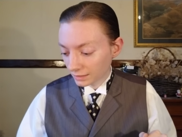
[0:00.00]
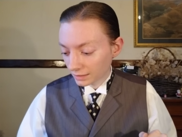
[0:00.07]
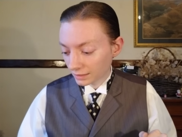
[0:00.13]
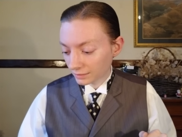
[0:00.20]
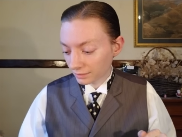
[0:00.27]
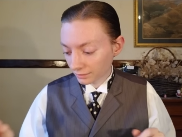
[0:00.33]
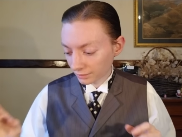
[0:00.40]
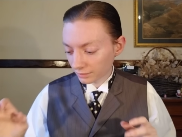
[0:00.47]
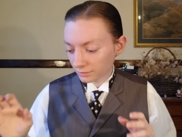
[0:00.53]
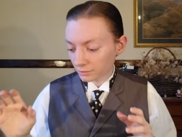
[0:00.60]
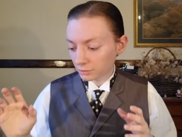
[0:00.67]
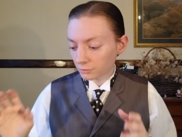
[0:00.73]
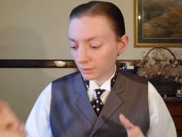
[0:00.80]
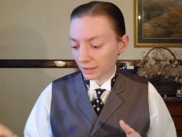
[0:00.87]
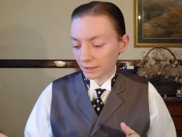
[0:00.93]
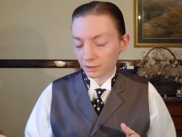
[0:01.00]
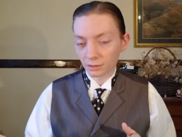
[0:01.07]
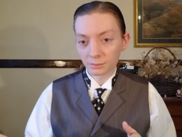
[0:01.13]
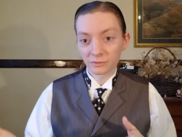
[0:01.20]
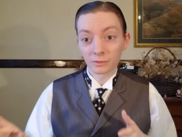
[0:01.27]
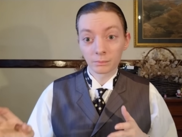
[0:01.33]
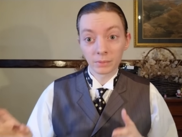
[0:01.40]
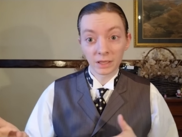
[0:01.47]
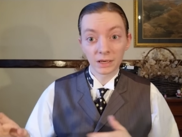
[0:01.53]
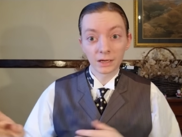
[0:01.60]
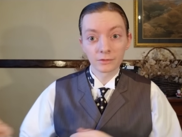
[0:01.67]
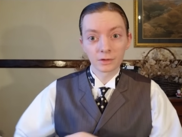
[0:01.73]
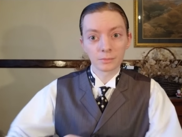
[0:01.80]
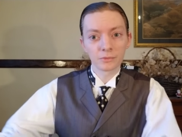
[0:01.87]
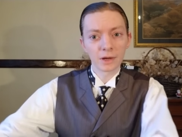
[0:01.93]
Uh, this is a new item from
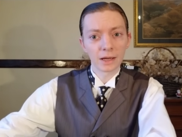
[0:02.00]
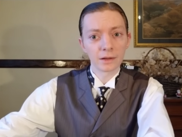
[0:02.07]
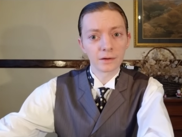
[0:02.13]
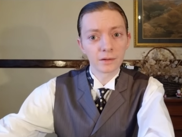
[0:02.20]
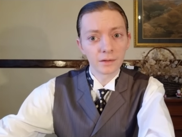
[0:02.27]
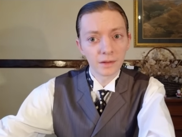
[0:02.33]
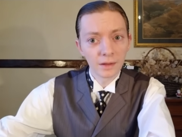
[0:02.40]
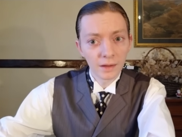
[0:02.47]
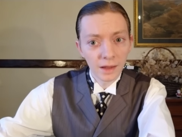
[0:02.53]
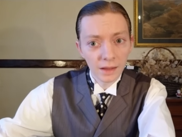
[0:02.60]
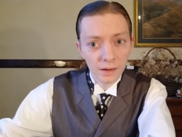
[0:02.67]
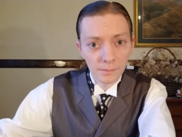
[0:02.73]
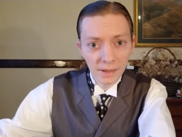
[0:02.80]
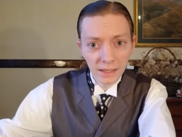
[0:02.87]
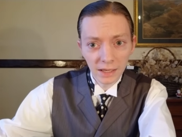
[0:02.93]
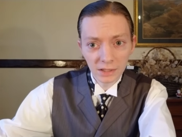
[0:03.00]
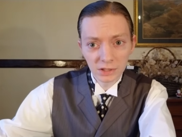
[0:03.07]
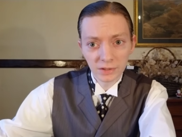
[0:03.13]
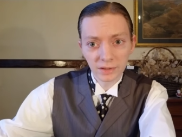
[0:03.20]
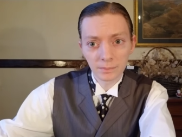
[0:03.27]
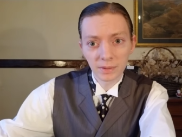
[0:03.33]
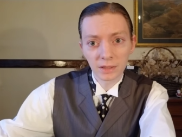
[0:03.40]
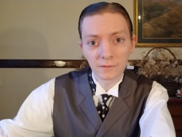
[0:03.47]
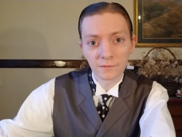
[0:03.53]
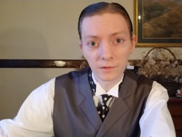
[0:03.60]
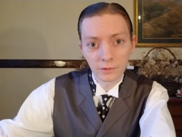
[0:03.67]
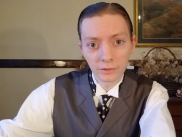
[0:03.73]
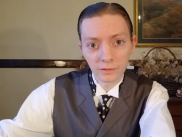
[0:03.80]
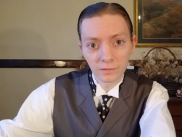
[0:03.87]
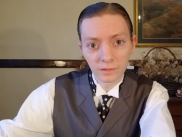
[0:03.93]
Panera Bread. And it may actually be a
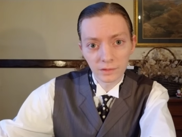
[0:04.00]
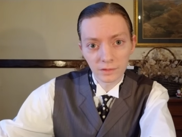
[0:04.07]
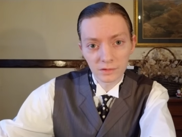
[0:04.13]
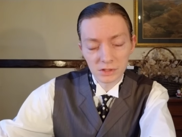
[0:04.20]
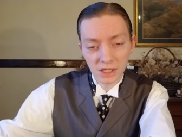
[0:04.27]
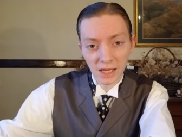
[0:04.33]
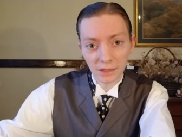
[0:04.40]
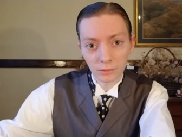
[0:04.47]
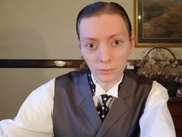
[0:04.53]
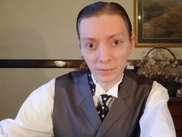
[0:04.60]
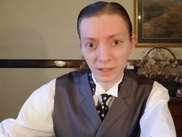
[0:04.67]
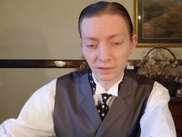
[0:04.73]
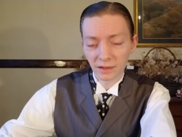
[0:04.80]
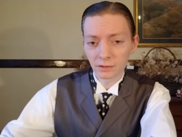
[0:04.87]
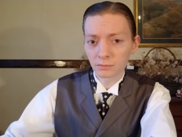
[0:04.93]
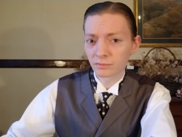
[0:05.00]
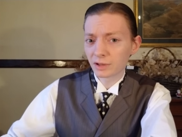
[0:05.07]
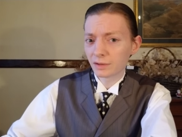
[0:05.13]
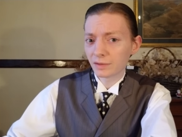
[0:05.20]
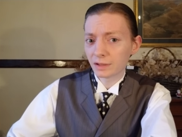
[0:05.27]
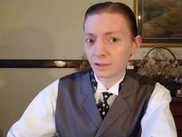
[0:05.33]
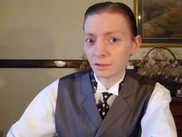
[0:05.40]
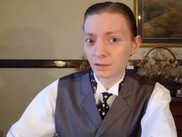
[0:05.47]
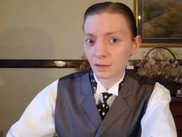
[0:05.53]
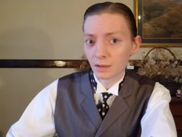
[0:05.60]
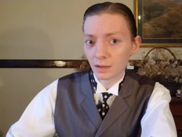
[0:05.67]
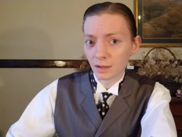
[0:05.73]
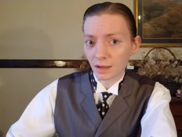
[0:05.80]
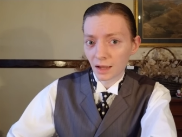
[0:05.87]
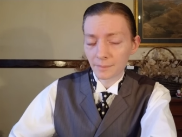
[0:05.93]
first for this channel, because I don't really...
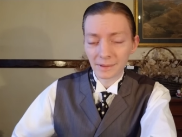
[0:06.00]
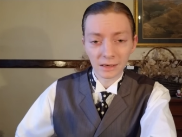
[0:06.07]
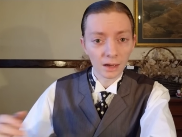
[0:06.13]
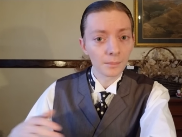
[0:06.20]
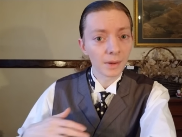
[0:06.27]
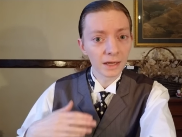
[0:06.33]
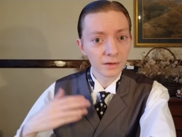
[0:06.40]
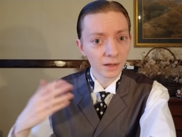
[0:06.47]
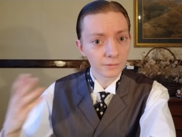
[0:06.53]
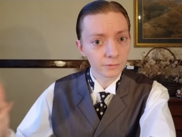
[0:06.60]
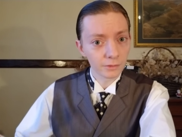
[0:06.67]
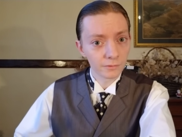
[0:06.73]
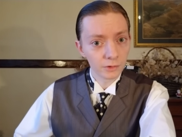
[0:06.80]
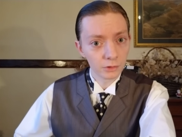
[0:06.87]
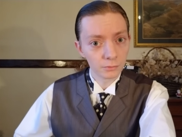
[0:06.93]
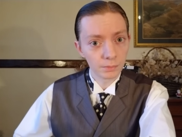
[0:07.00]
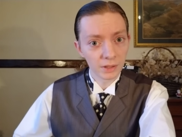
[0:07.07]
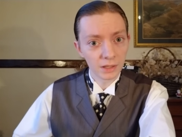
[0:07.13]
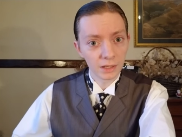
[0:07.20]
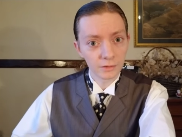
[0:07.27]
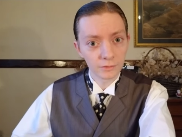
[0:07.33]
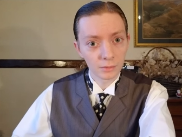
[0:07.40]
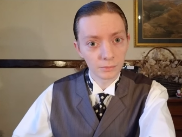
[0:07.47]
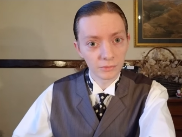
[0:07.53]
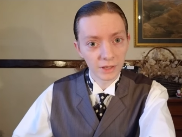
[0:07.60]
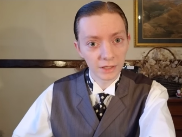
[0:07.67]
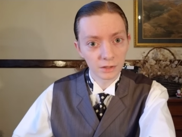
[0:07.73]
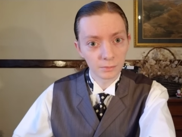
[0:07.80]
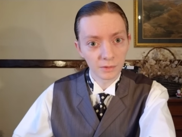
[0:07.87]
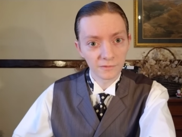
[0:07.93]
I mean, I might have reviewed Panera
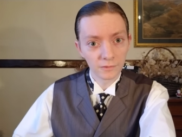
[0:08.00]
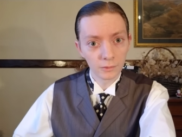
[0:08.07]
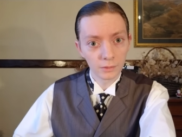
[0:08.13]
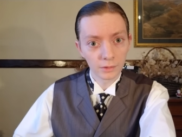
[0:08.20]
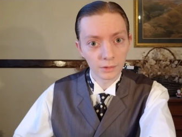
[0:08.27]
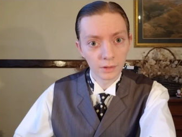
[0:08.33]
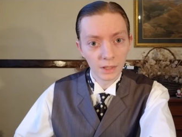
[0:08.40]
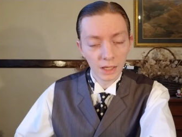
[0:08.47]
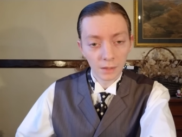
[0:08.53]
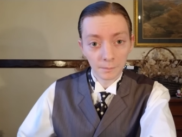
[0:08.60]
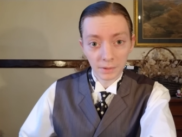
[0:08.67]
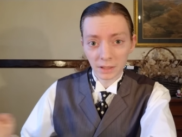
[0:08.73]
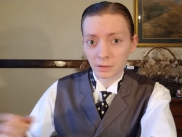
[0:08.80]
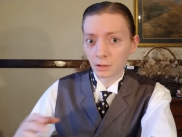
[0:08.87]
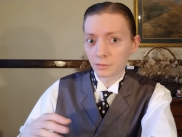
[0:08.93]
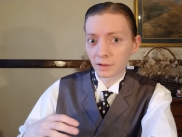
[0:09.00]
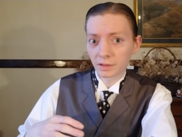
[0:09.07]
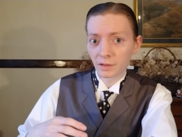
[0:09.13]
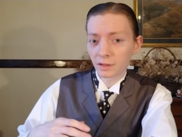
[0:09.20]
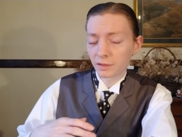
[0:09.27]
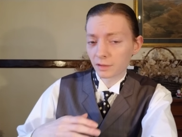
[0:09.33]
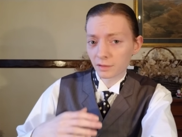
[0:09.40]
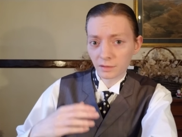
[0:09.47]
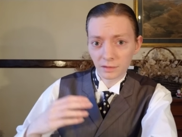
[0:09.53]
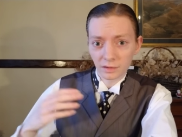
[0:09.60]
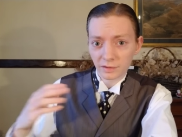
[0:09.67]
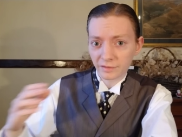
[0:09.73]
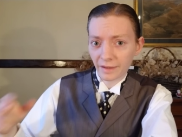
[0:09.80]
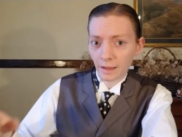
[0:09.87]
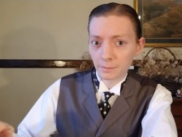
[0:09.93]
Bread before, but I know that this isn't an
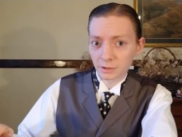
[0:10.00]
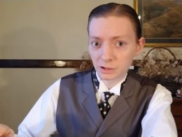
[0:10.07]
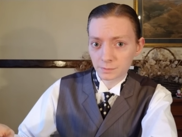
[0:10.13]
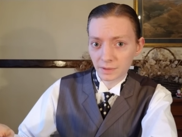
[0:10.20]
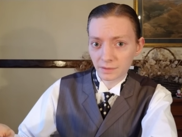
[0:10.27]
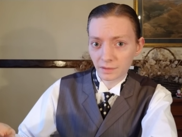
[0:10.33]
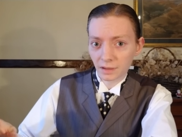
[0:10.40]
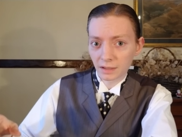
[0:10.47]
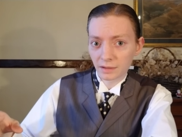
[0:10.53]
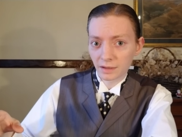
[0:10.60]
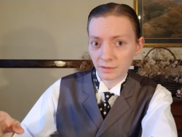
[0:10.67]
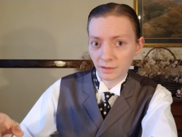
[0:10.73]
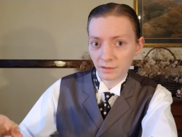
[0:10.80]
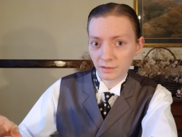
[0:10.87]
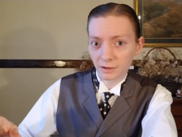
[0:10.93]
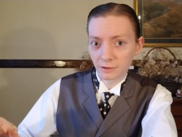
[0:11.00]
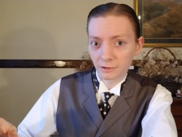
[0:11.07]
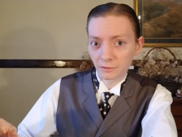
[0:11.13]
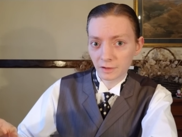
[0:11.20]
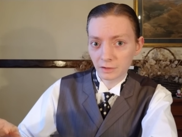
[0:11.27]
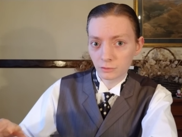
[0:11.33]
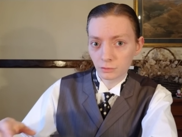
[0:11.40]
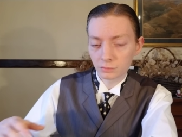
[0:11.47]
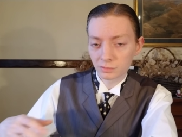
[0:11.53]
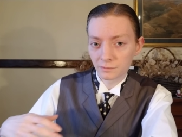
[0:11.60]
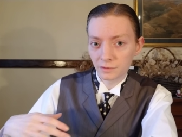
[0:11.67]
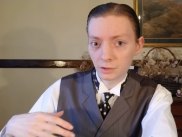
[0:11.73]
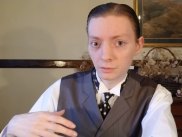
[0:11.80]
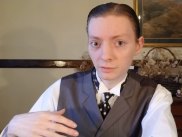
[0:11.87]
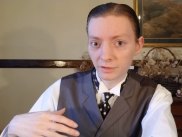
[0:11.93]
establishment that I necessarily do
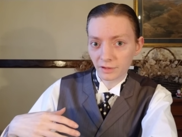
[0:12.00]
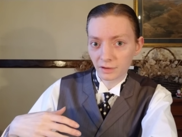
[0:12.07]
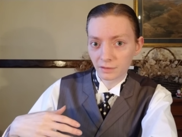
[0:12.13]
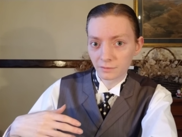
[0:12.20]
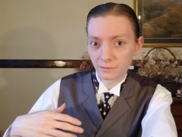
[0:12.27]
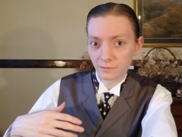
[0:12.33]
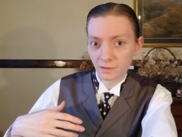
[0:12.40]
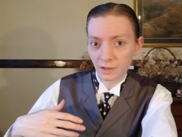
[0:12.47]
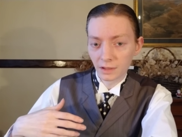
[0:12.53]
reviews of,